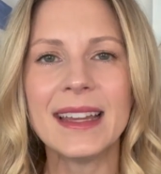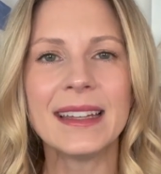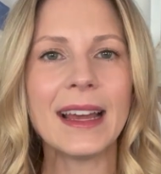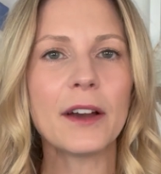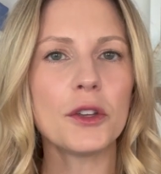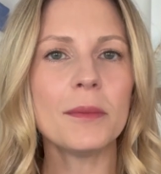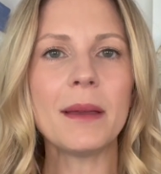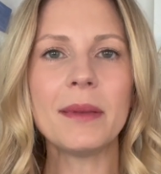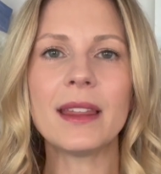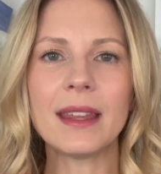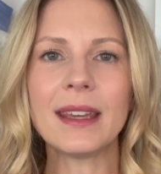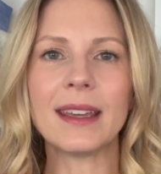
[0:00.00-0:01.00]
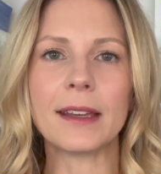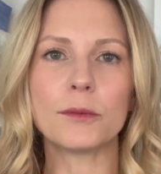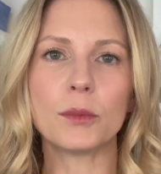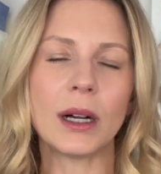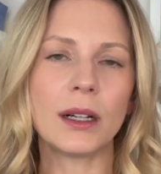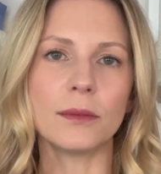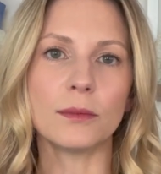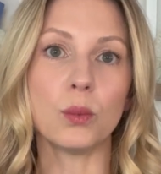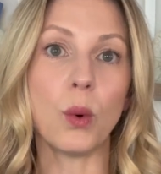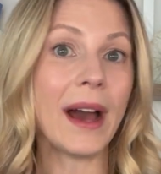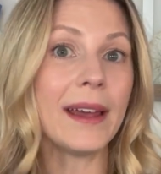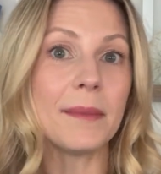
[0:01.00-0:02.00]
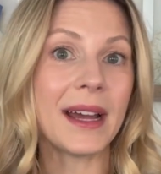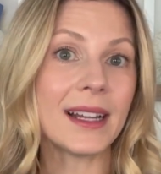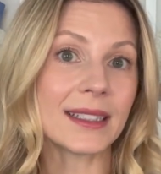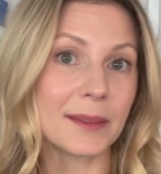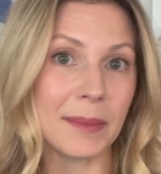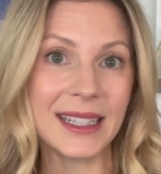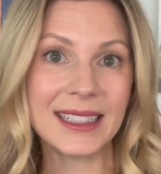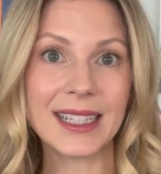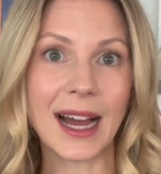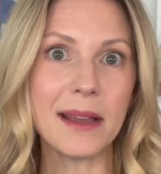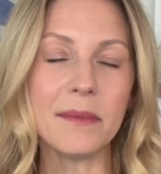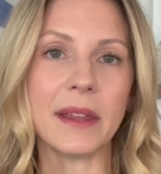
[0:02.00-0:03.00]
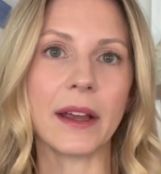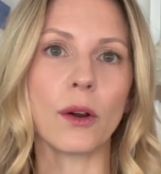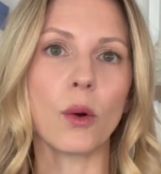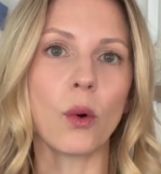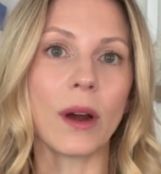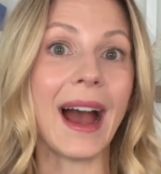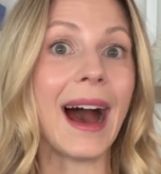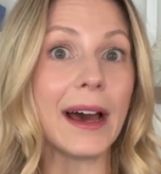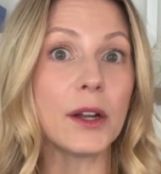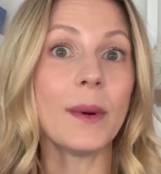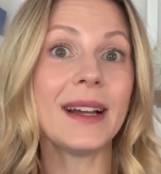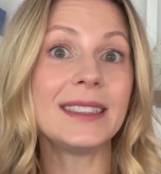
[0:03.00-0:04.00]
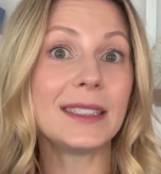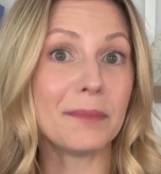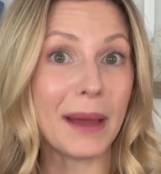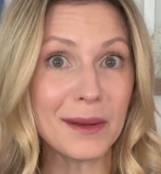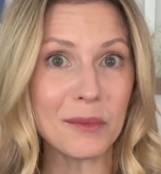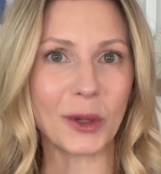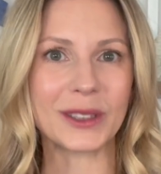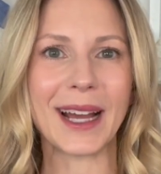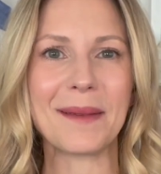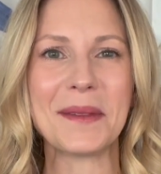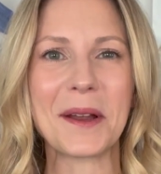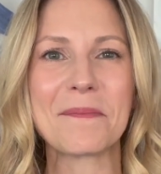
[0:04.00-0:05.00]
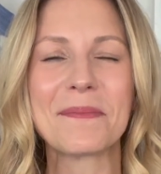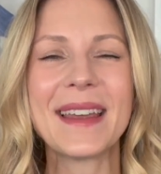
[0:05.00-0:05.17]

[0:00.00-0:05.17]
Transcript: Now, you may be thinking, well, why am I not spending time there? Or how do I spend more time there?